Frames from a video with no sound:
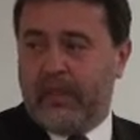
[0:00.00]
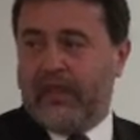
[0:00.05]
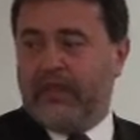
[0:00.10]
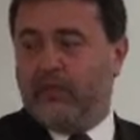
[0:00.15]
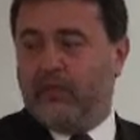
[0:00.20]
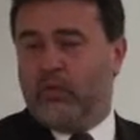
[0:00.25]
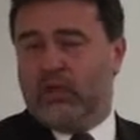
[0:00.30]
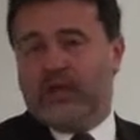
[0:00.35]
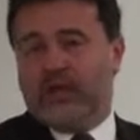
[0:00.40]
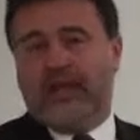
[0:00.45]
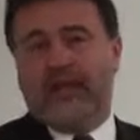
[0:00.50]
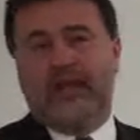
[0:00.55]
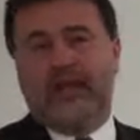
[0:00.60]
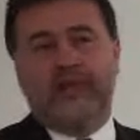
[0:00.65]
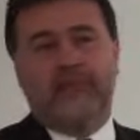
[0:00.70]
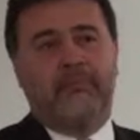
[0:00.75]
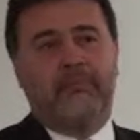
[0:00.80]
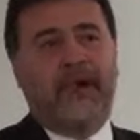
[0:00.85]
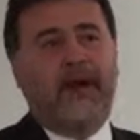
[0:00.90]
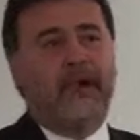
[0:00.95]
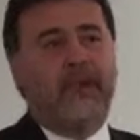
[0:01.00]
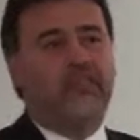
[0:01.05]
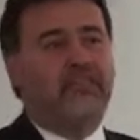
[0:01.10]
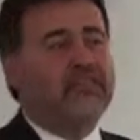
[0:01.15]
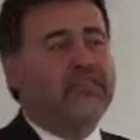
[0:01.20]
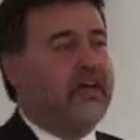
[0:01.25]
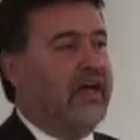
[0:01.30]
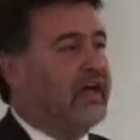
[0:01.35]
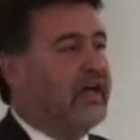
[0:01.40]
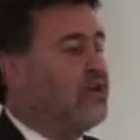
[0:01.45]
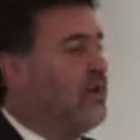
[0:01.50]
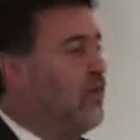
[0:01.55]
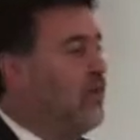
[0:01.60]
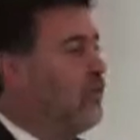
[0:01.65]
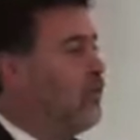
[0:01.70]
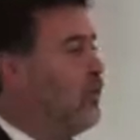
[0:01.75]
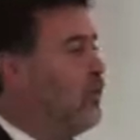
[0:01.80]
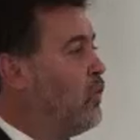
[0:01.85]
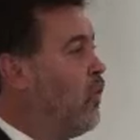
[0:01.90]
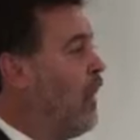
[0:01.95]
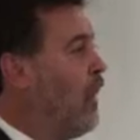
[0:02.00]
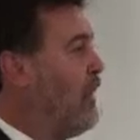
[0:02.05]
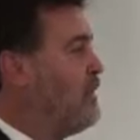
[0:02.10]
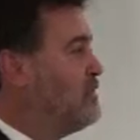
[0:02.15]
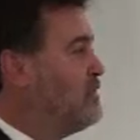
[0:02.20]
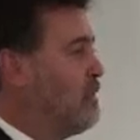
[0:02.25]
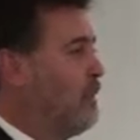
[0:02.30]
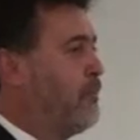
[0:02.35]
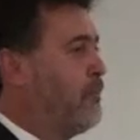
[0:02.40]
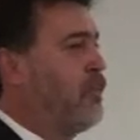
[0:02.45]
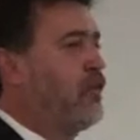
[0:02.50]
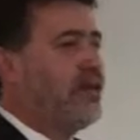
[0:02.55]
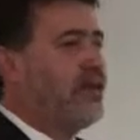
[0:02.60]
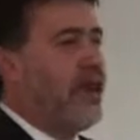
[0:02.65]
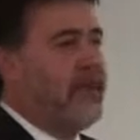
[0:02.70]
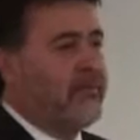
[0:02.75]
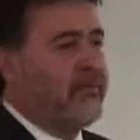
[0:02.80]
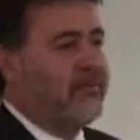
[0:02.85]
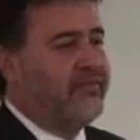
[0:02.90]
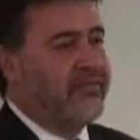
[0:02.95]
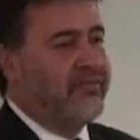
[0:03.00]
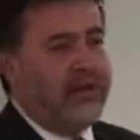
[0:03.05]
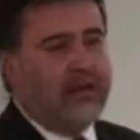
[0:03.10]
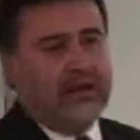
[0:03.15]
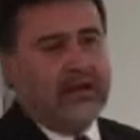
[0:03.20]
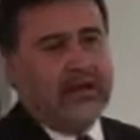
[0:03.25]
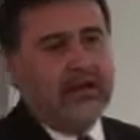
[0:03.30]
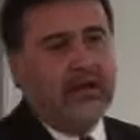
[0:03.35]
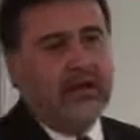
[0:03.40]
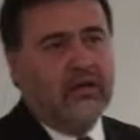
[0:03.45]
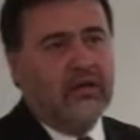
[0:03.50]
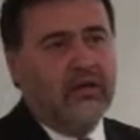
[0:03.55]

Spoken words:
and you want to go down the path of saying, well, why isn't it per capita funding?